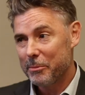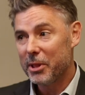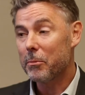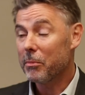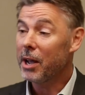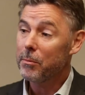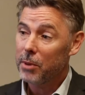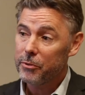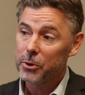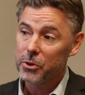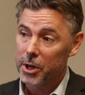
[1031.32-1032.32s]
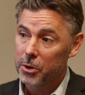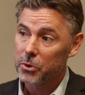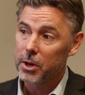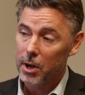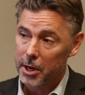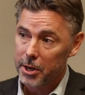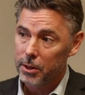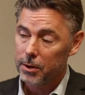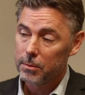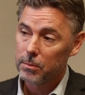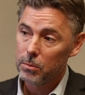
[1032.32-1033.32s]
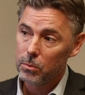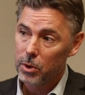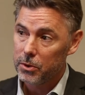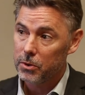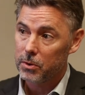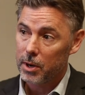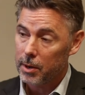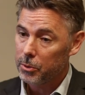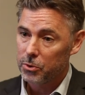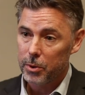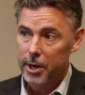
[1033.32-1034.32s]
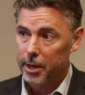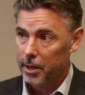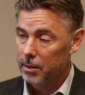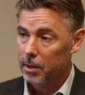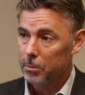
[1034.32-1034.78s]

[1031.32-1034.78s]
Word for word: I mean, that, my, my first me. interest in Ocular was I, I was running a,